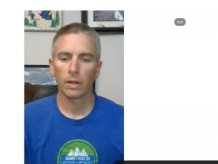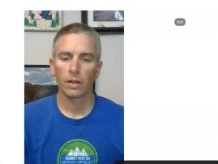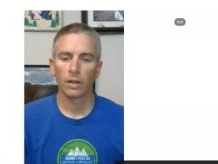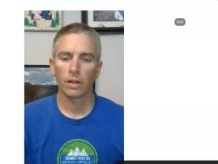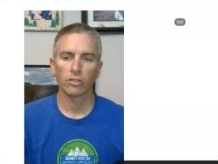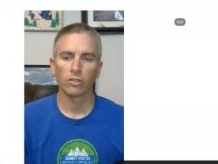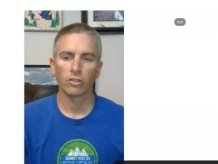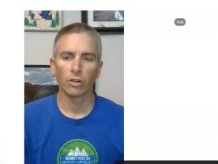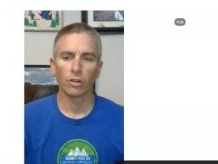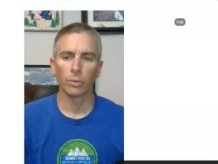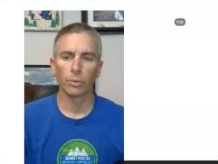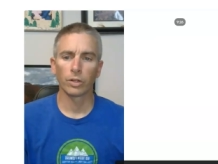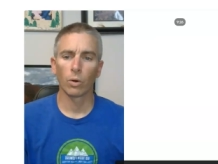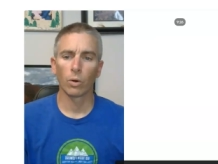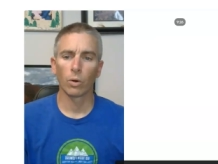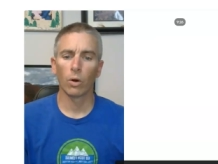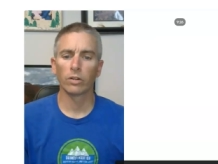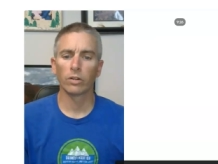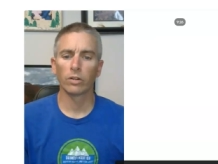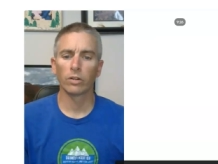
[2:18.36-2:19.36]
So to
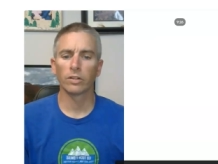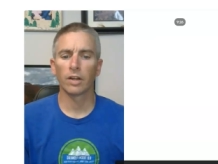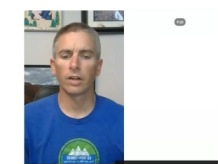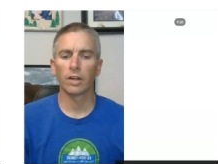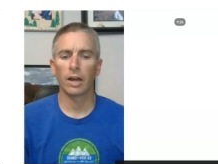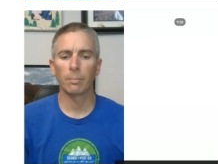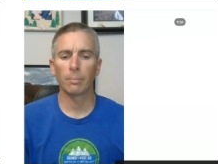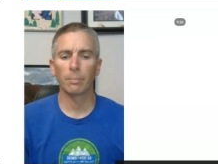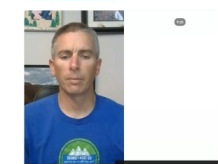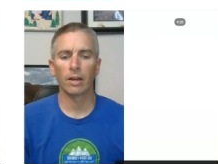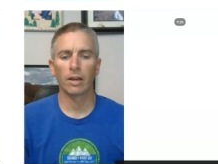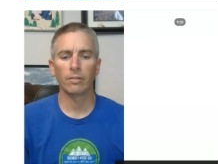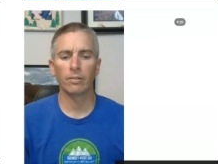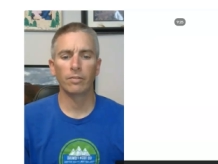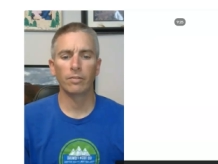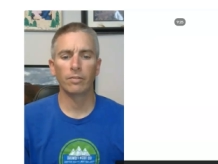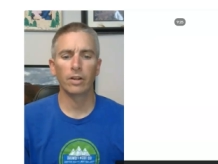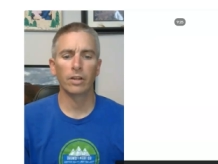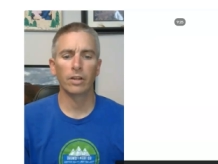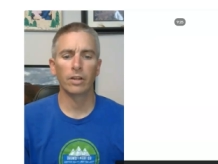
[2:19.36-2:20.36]
record your timeline
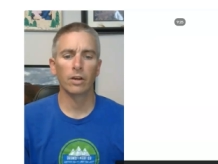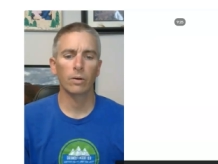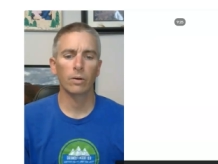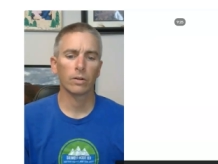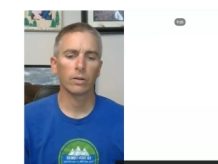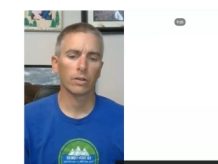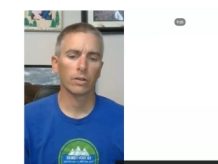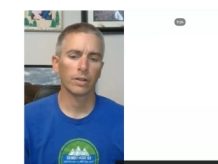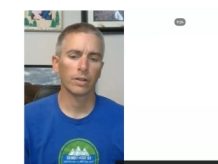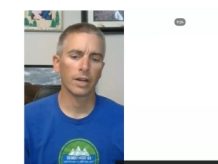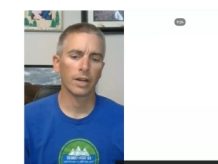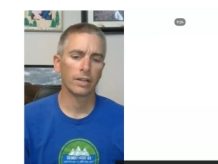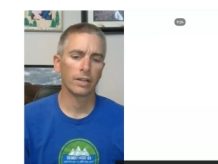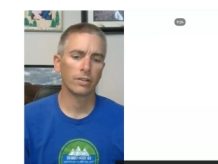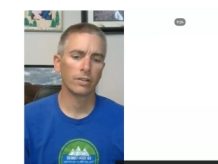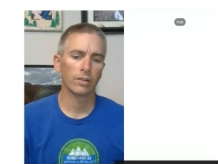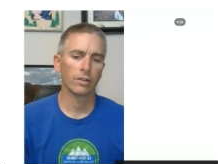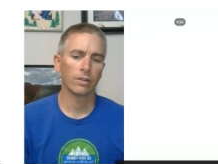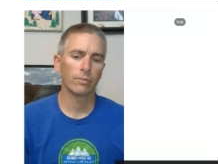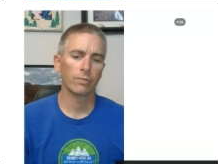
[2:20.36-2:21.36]
video, click on
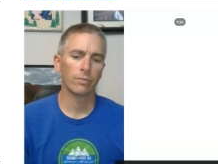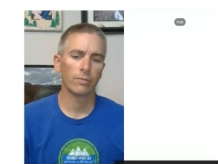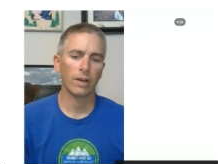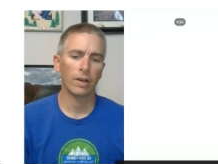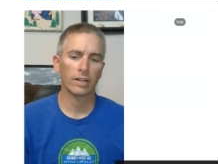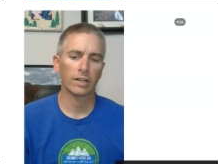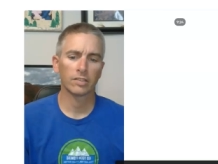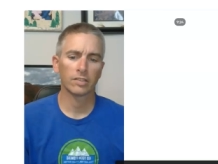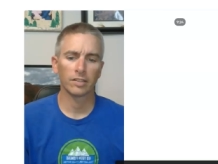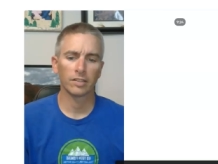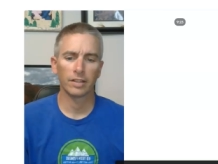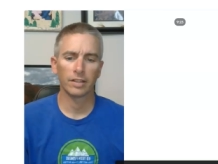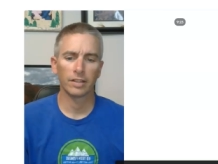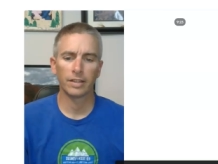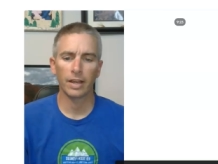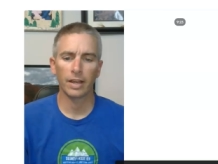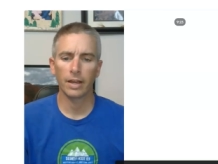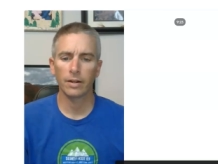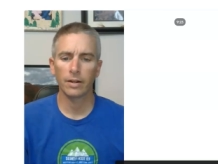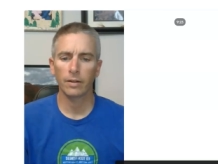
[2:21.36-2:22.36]
your effects
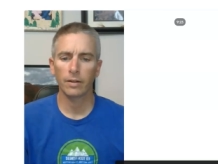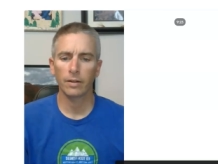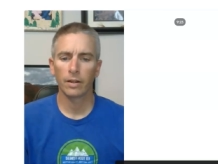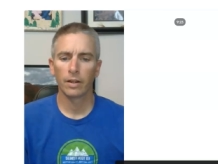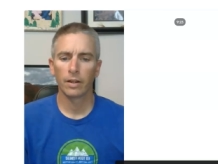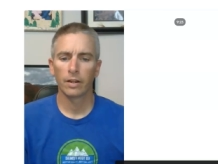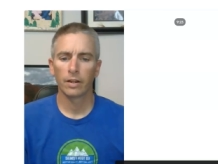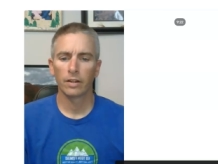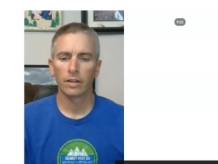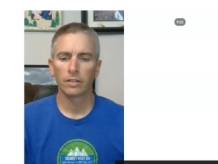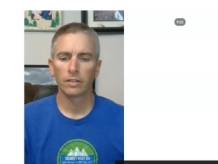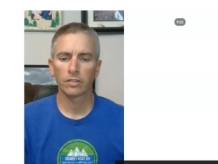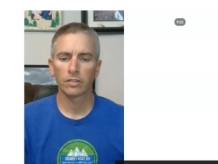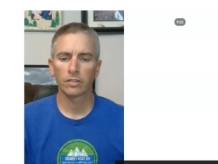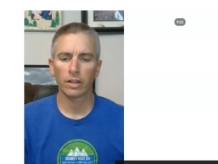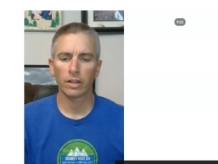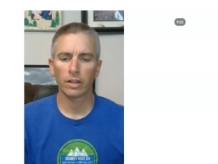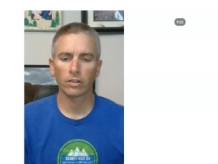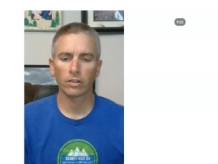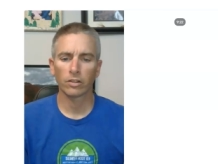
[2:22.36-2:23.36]
again.
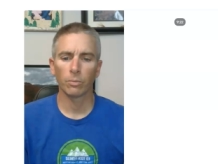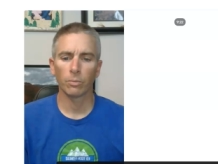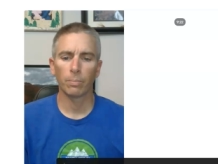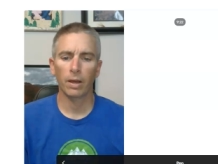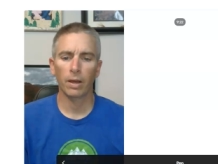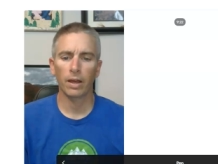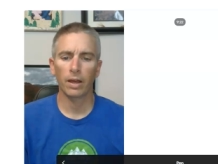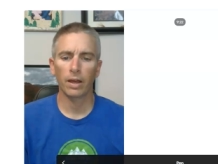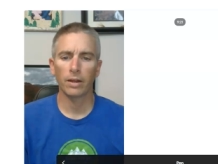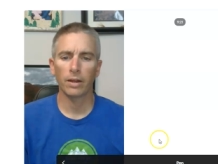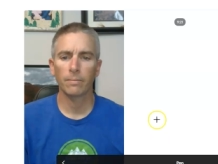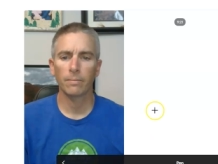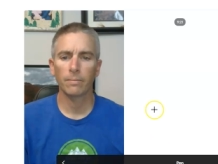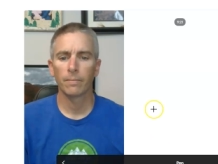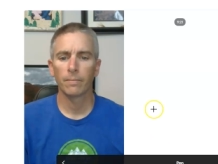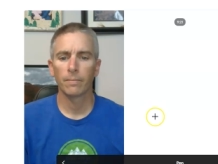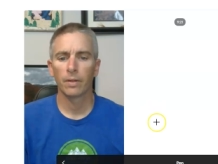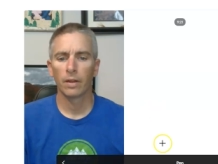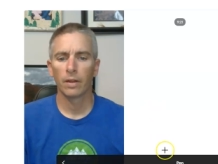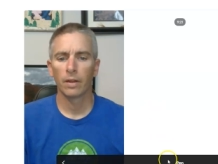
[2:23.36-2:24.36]
Select your pen
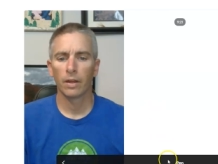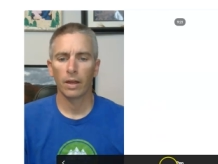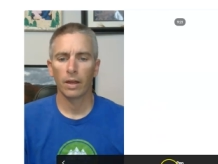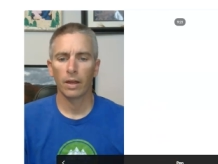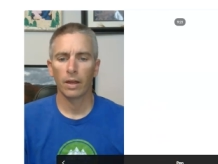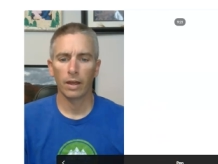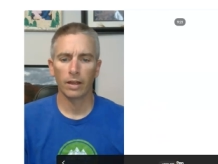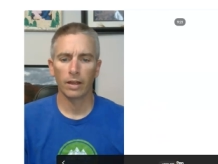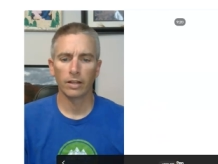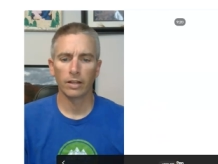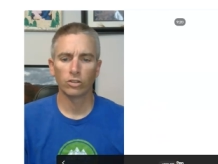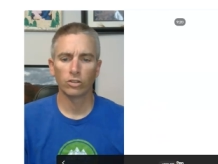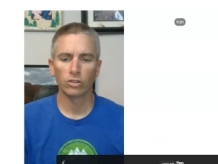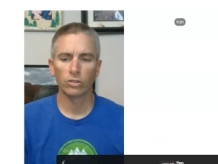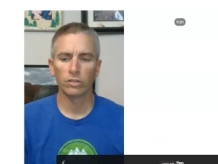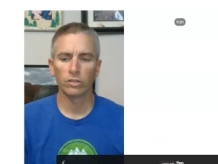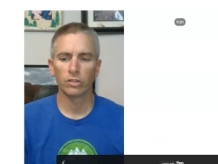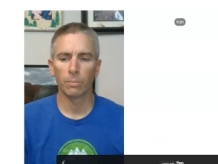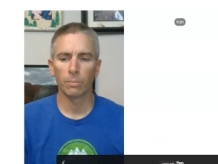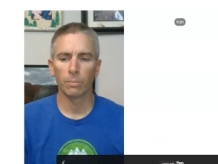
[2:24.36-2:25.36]
and
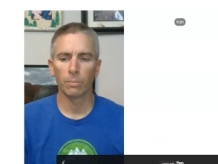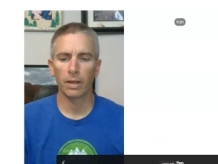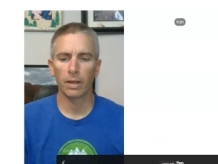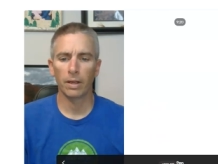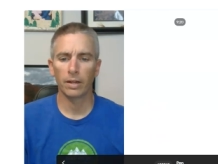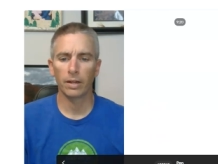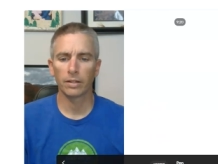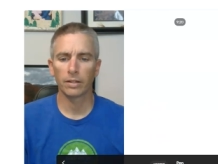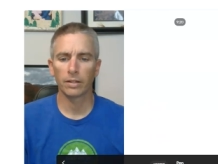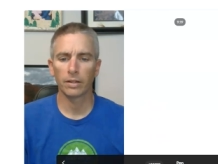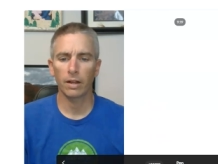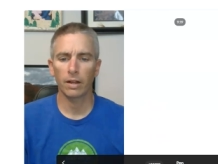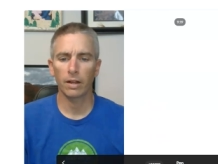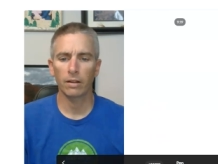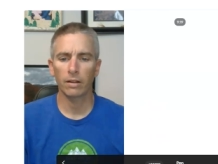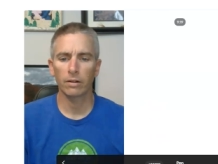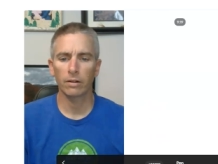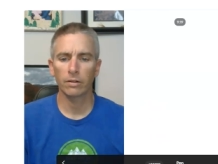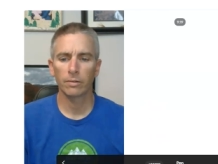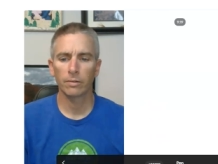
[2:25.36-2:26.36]
choose your pen
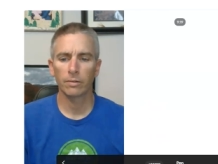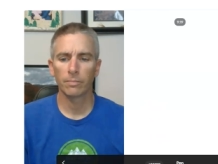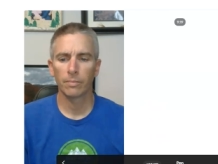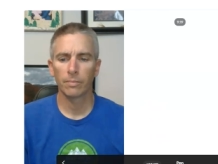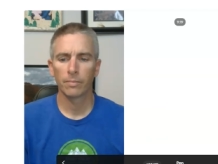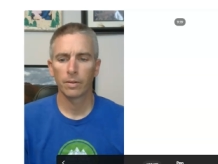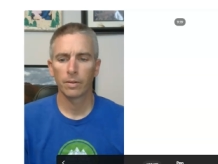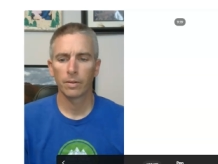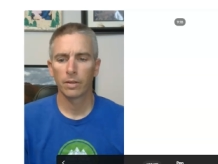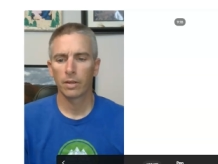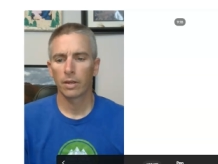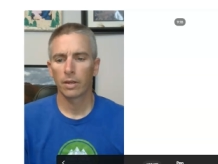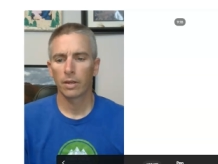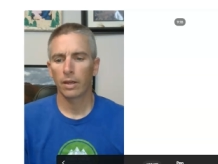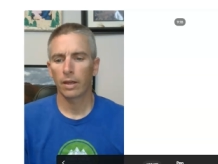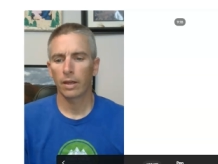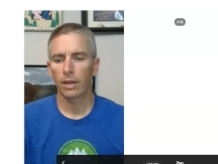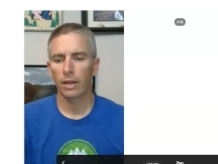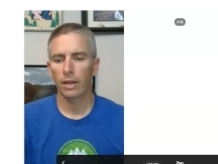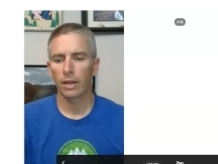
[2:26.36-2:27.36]
color
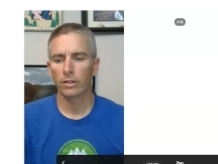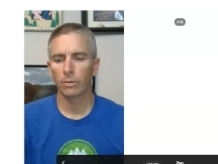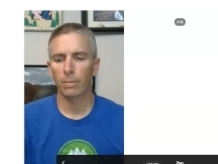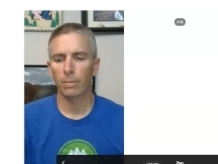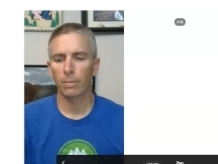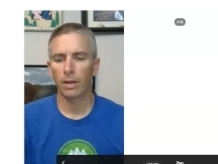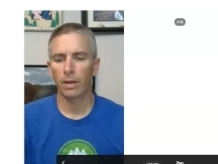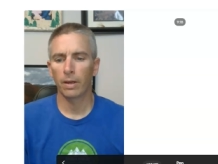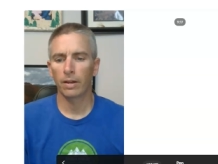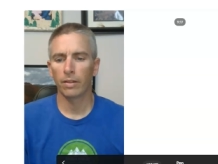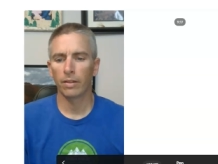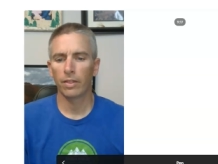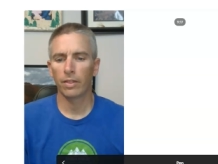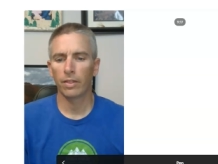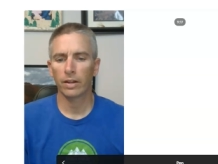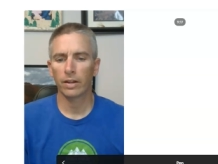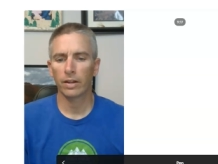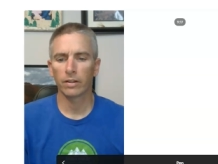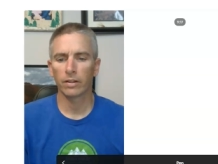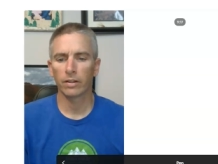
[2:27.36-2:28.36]
and your pen
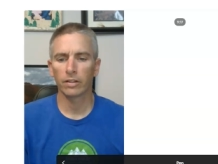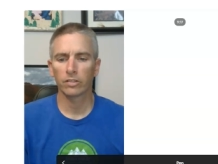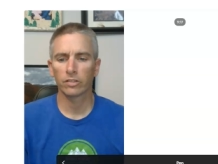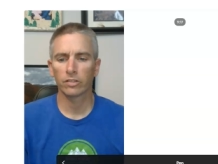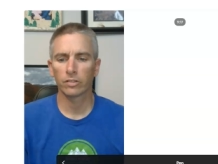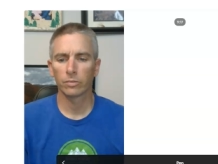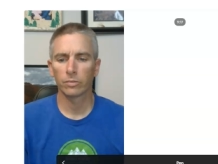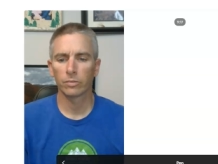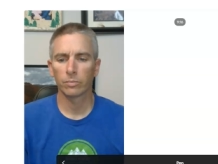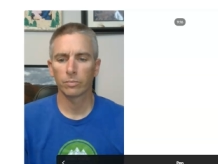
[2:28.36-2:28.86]
thickness,